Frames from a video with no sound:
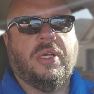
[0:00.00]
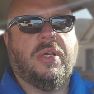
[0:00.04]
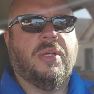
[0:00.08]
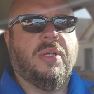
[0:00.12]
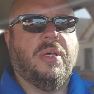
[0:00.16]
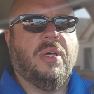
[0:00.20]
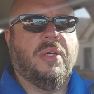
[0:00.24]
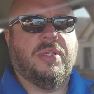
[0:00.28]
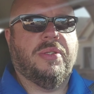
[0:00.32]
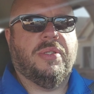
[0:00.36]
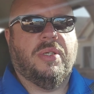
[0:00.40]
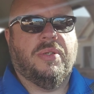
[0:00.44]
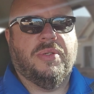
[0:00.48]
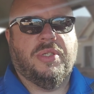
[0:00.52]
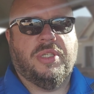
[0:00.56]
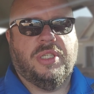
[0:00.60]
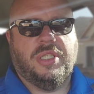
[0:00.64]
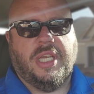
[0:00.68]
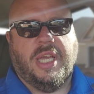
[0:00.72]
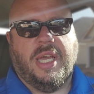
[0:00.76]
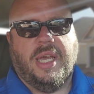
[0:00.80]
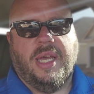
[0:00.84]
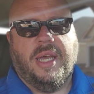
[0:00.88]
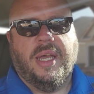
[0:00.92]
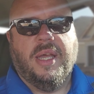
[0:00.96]
can also
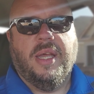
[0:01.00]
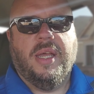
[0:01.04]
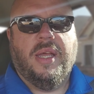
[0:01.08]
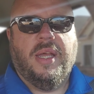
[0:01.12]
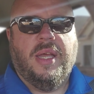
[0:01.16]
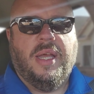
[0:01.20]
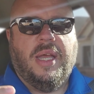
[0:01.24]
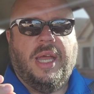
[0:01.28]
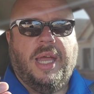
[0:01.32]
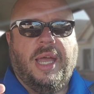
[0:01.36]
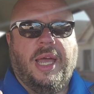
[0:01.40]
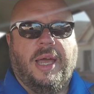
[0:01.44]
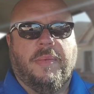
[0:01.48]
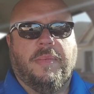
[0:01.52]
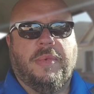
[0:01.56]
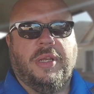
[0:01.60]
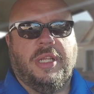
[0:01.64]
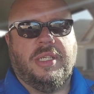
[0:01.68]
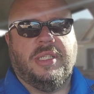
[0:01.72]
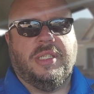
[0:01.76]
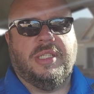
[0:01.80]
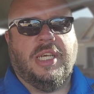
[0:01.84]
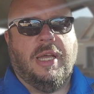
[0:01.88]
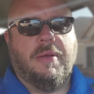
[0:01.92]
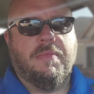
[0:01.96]
set how
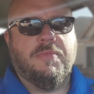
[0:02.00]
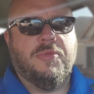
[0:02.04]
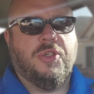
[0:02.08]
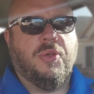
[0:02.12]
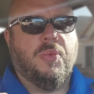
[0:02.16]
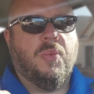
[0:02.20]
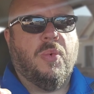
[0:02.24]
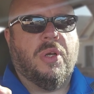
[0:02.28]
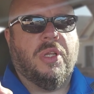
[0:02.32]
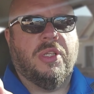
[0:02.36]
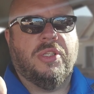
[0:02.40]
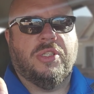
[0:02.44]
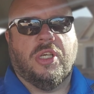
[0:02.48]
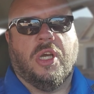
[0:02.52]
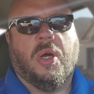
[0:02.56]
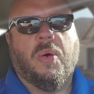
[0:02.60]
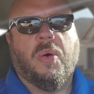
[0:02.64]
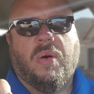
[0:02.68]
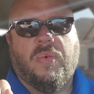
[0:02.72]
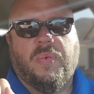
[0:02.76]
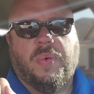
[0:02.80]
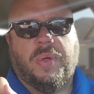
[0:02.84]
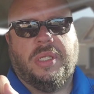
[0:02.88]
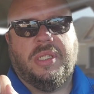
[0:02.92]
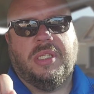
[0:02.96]
many times you want it to
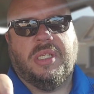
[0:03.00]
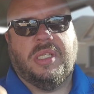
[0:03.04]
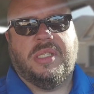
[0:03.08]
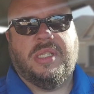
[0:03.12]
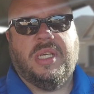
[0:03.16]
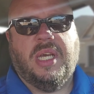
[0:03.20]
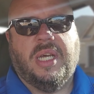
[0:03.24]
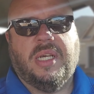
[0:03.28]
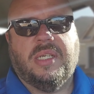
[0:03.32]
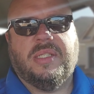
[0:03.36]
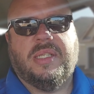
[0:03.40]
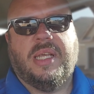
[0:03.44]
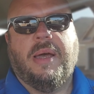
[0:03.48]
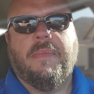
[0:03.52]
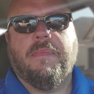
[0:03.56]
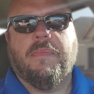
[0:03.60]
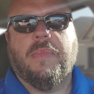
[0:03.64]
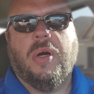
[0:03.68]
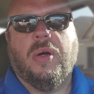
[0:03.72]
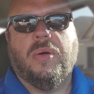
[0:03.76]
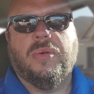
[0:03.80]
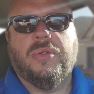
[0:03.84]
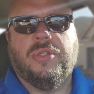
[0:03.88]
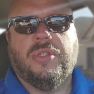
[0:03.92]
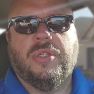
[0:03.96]
go off when it detects that
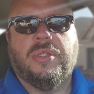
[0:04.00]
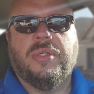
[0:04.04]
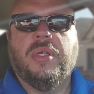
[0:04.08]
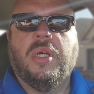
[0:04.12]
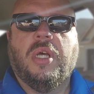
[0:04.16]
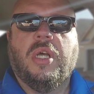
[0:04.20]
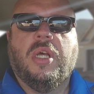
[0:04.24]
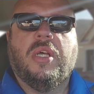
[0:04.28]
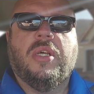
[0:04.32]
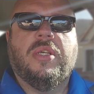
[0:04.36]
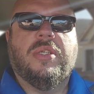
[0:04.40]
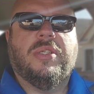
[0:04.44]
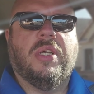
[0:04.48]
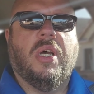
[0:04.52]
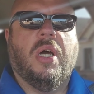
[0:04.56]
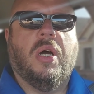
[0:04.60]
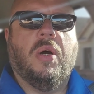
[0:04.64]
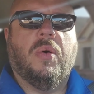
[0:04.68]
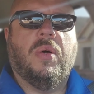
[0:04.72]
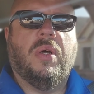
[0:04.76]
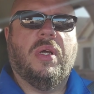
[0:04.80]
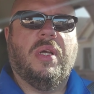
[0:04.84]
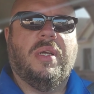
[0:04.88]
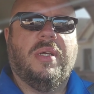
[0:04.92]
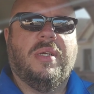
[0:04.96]
motion.
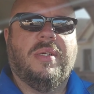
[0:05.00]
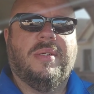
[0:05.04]
So